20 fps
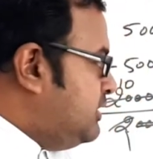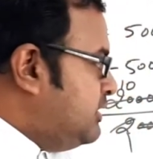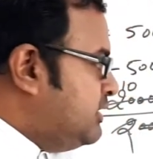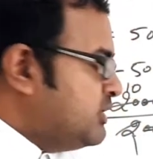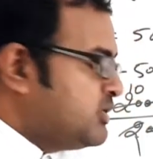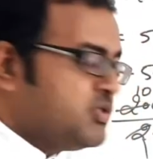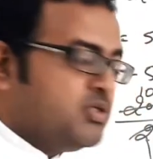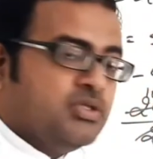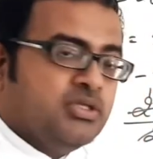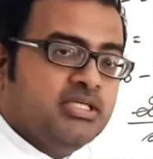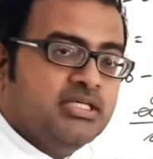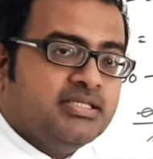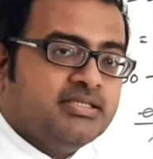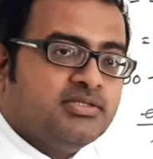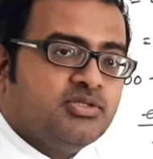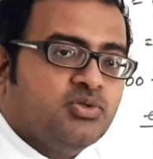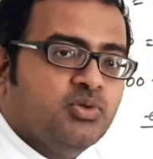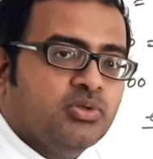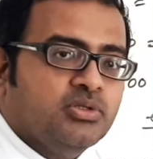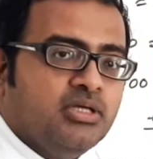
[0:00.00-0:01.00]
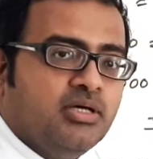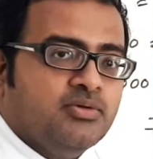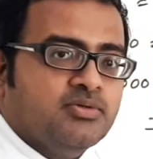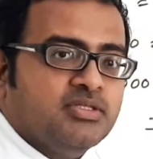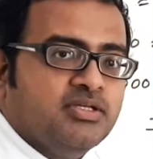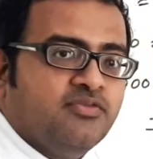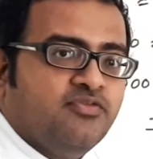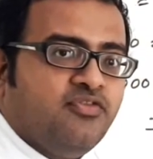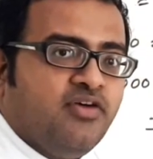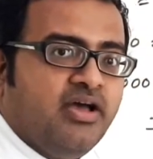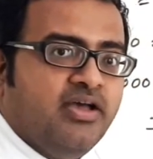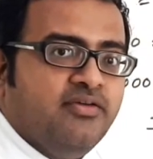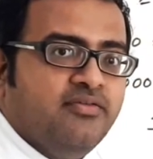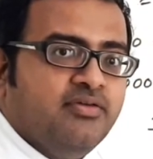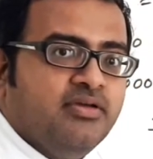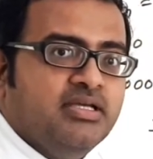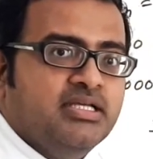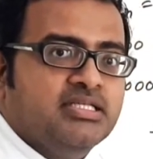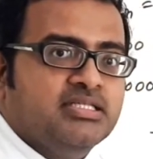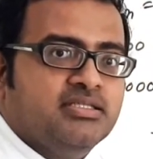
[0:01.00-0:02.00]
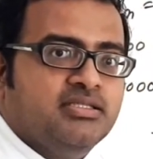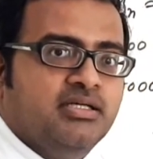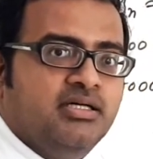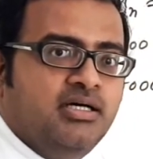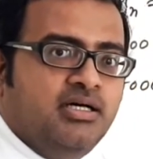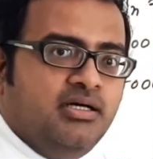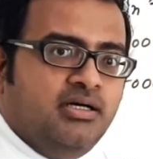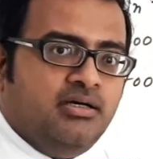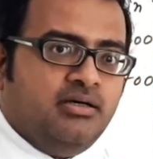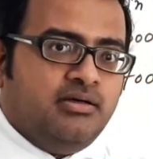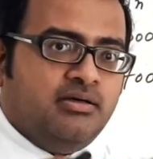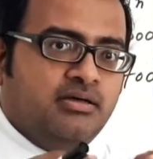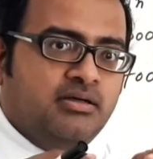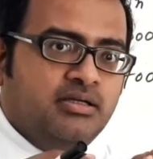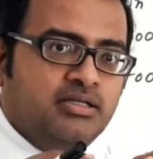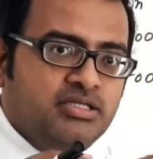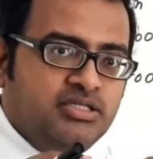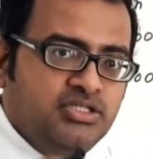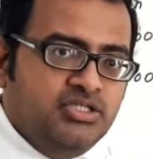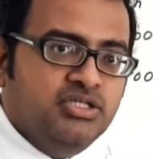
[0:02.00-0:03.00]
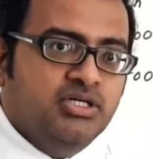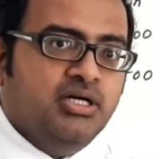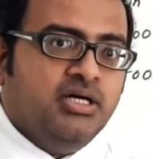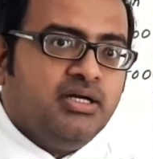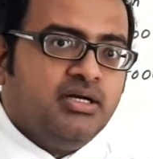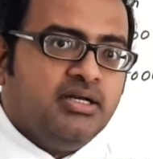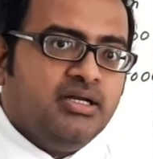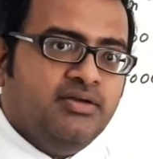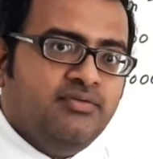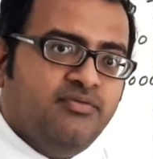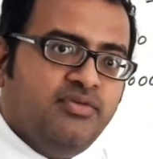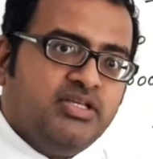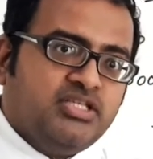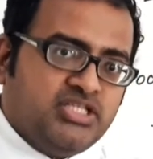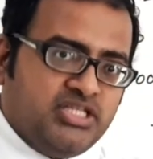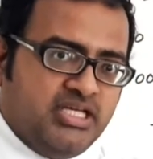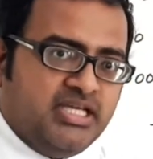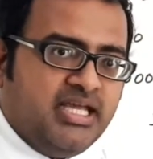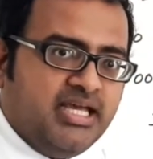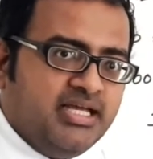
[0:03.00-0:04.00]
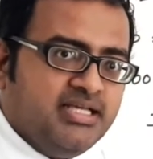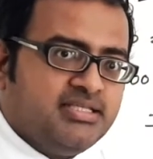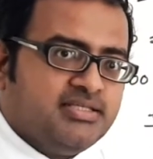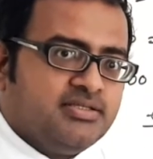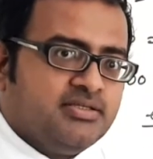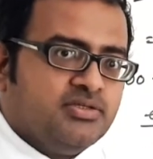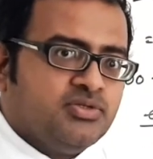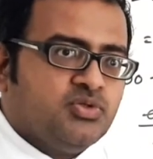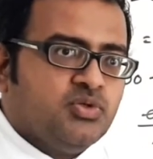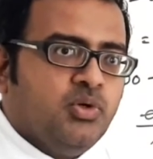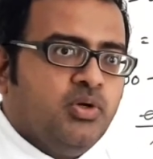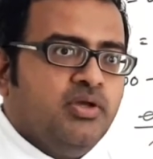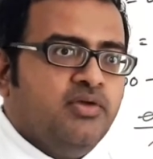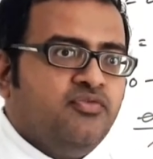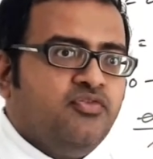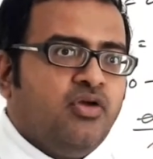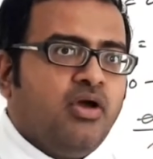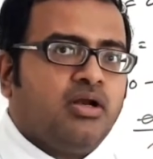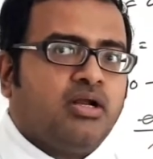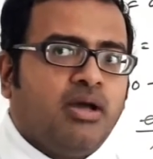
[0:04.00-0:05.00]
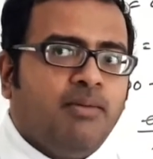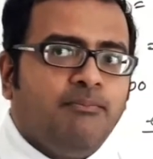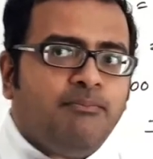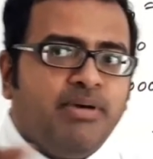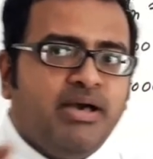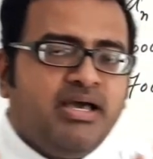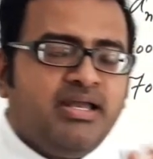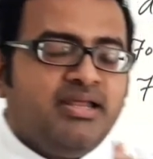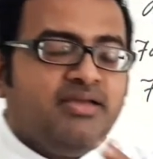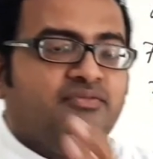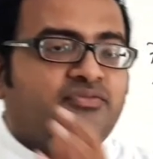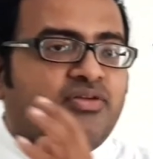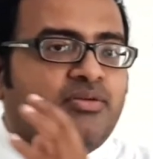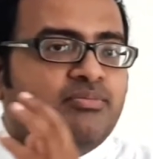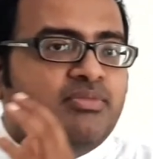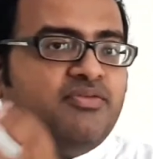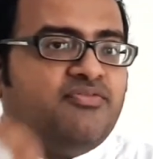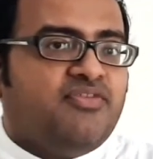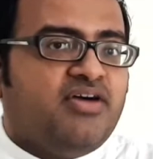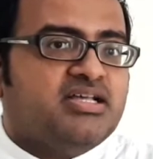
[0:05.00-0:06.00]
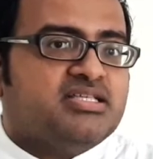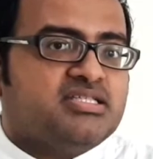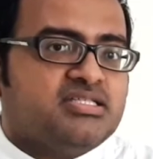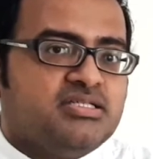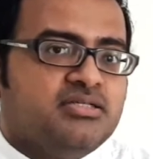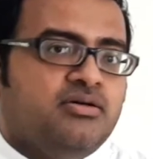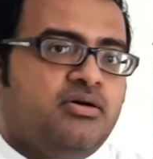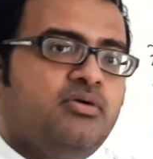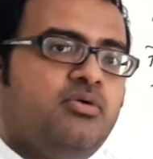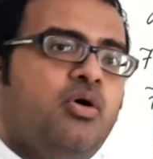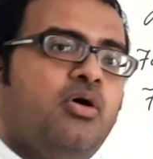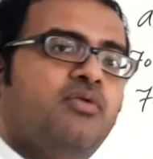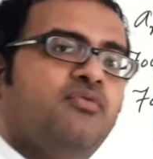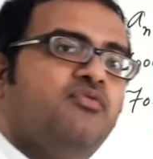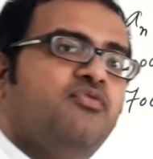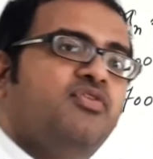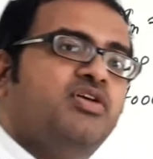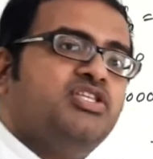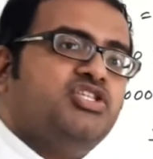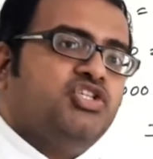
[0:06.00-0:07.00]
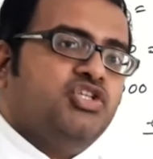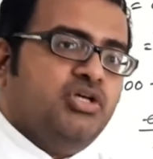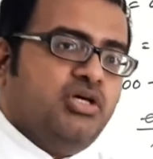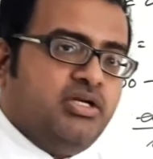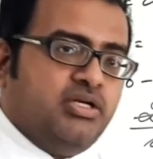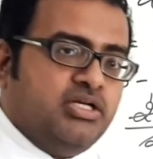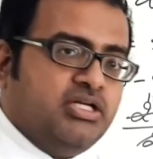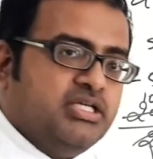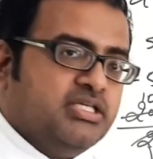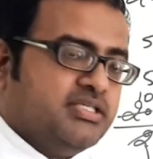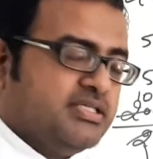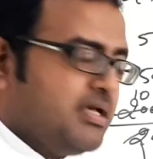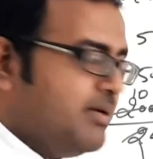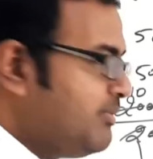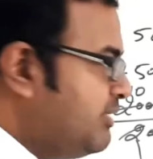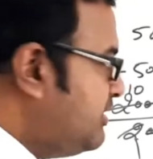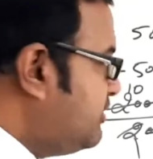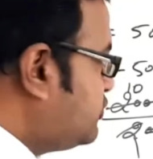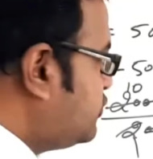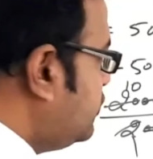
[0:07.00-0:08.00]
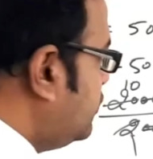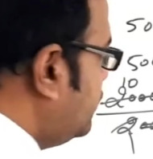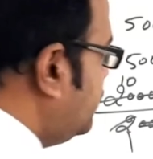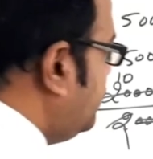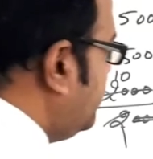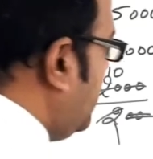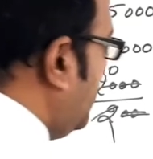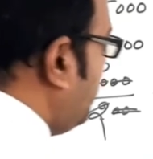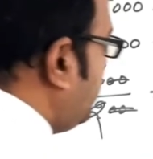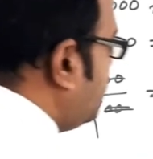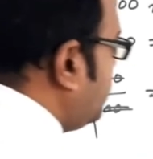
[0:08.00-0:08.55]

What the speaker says: So this 2005 is the year in which he gets. So if you are comparing from the first on which year it is coming, so you will have